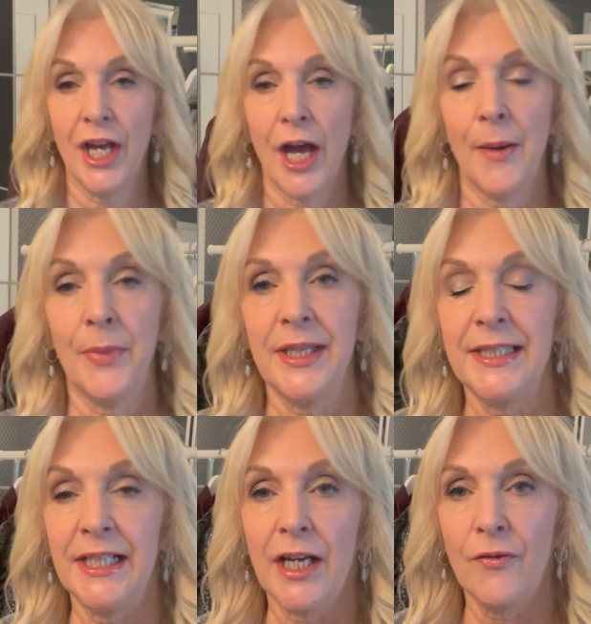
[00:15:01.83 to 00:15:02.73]
and
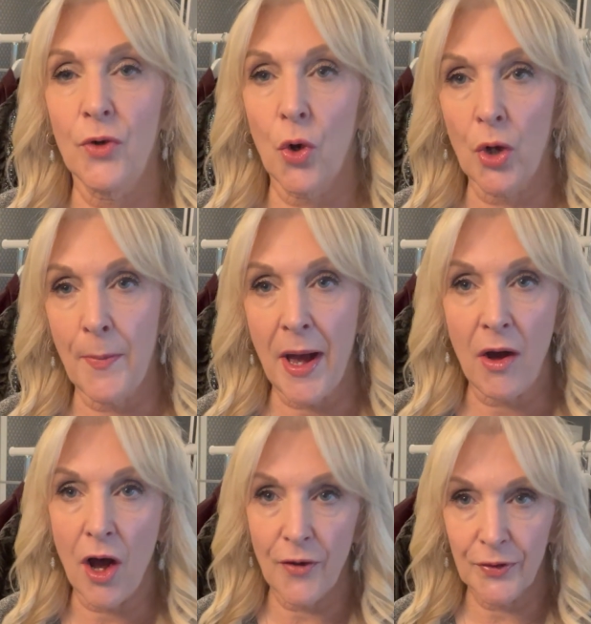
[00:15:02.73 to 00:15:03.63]
basically I've got
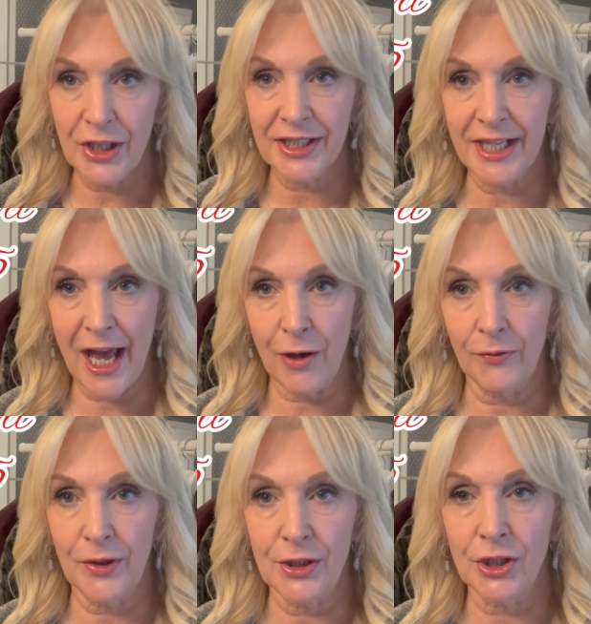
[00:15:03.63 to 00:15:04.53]
about half a dozen
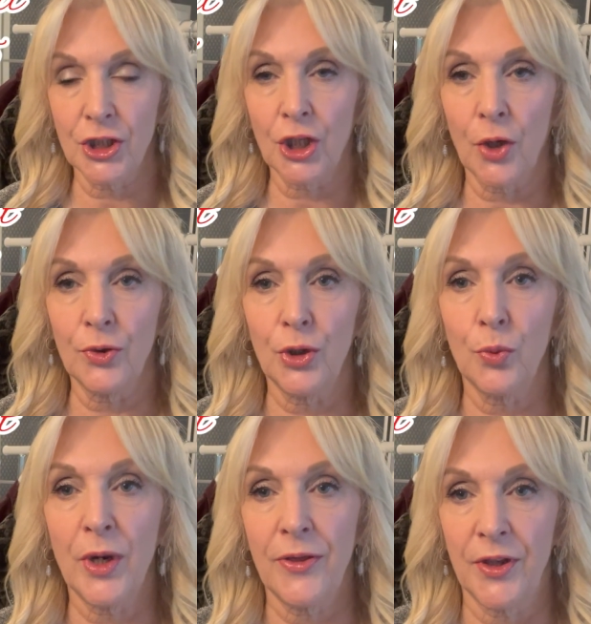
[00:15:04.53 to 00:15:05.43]
outfits to show you
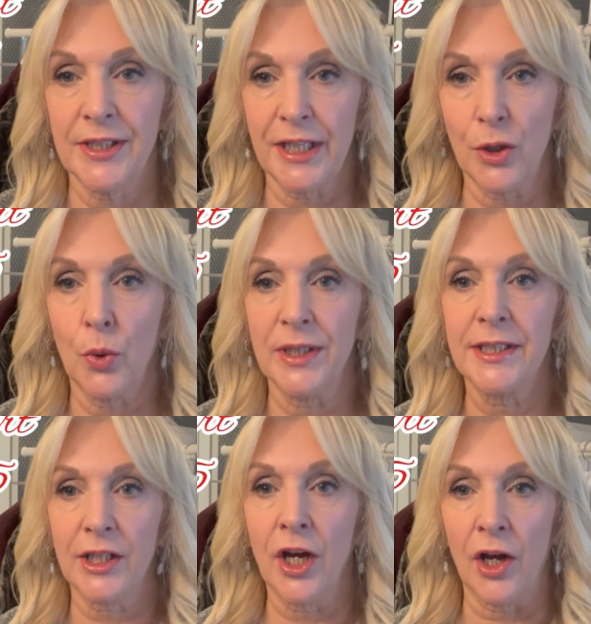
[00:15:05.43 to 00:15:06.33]
with the sequin
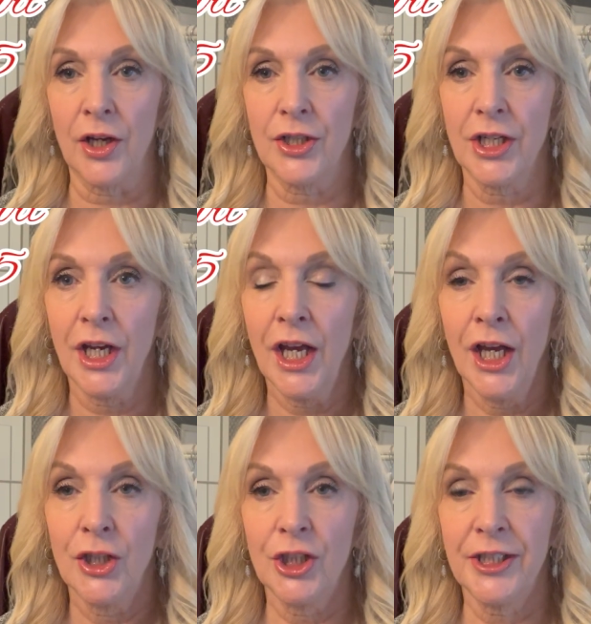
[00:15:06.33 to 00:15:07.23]
skirt.
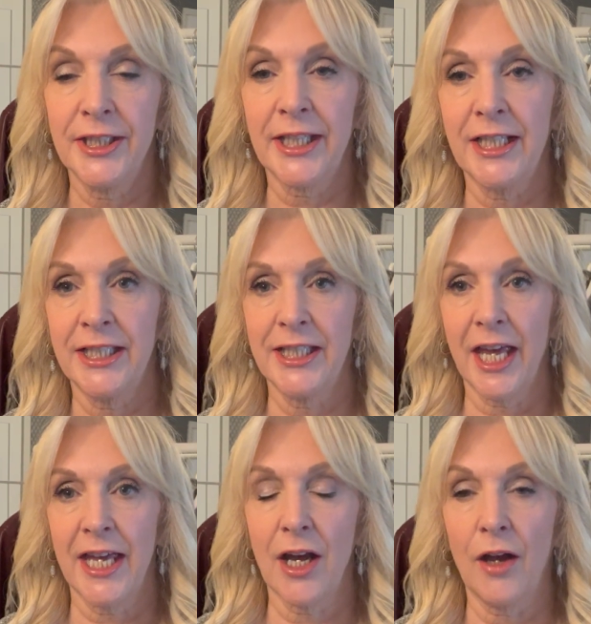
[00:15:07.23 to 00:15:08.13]
Just to say,
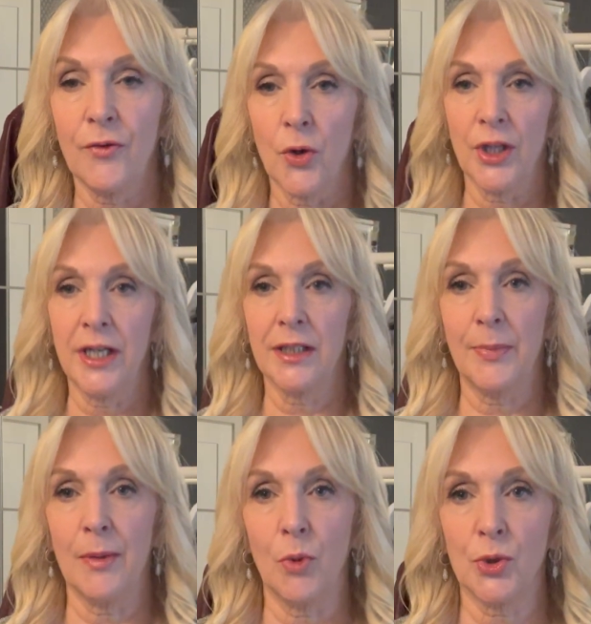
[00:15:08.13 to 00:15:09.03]
today I've gone a little
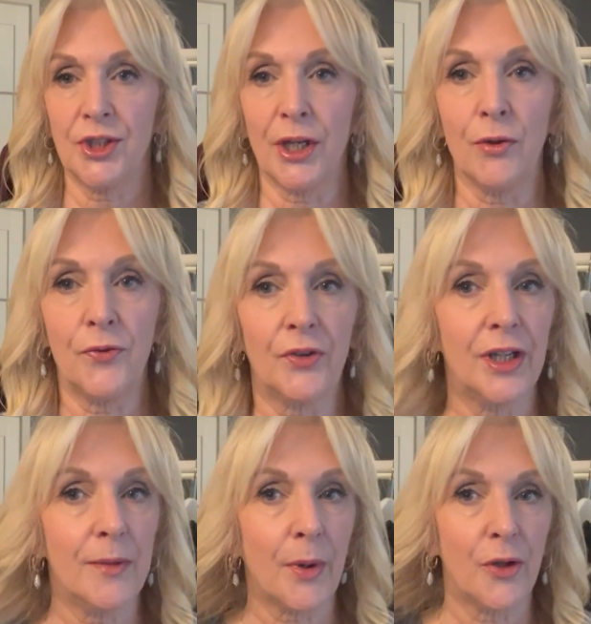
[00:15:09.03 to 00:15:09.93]
bit more
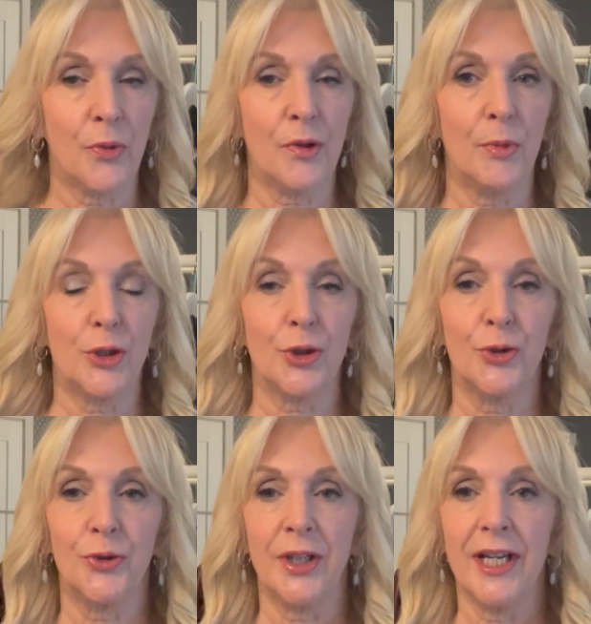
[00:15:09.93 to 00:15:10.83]
silvery, both with my
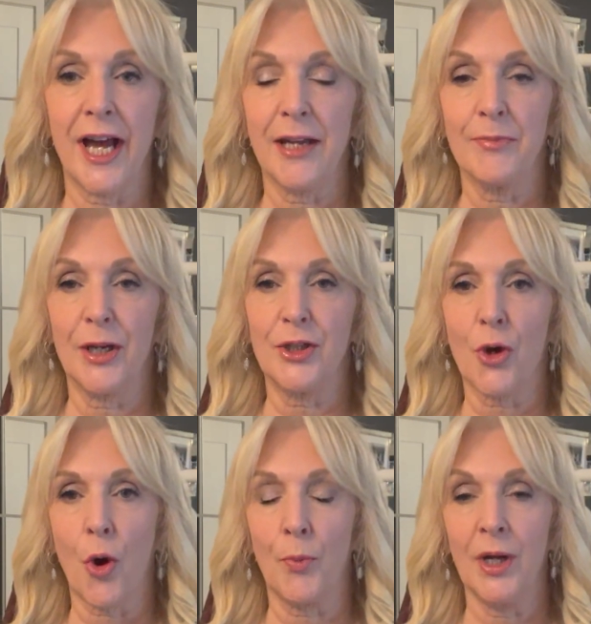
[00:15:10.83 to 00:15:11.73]
jewellery and my
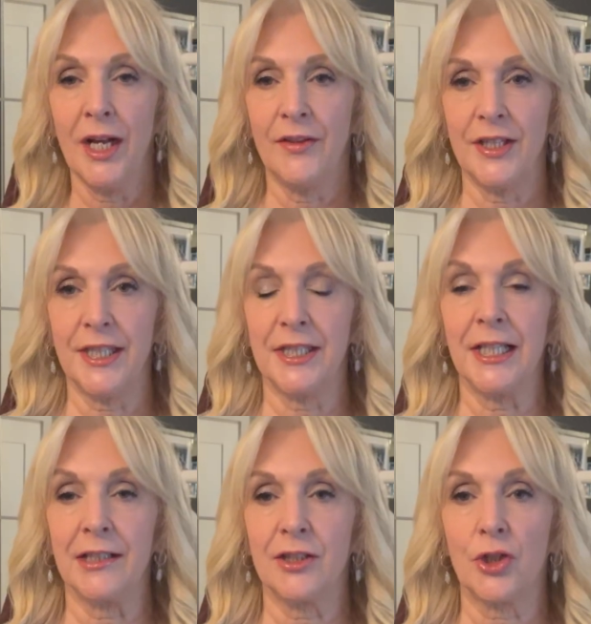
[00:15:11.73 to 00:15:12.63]
top. This is the
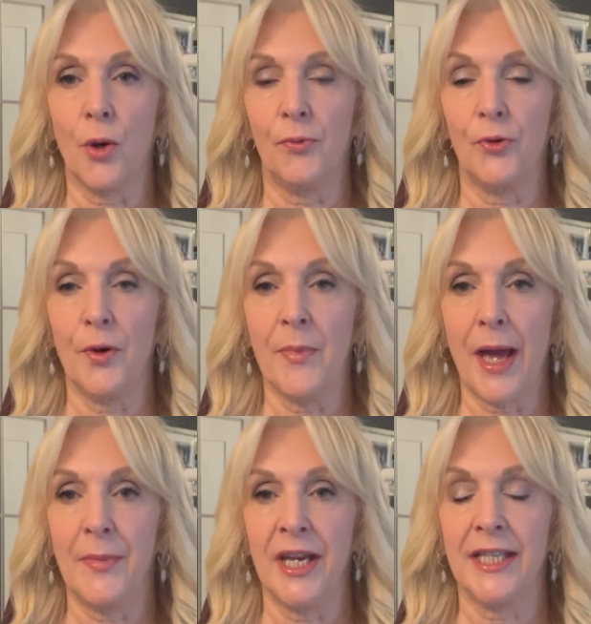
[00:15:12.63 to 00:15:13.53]
little top from
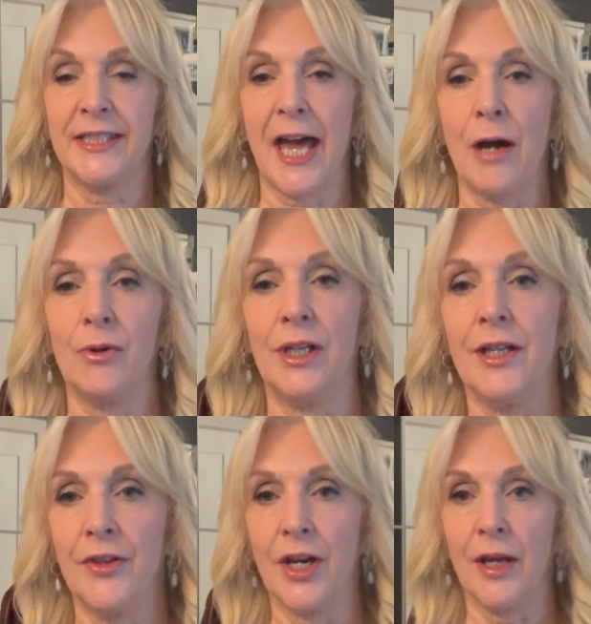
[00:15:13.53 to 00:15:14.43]
M&S
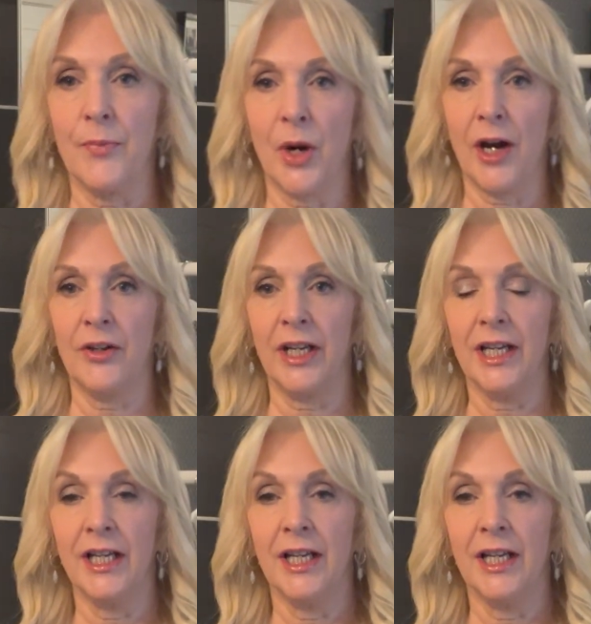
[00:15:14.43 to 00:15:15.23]
outlet that I'm wearing.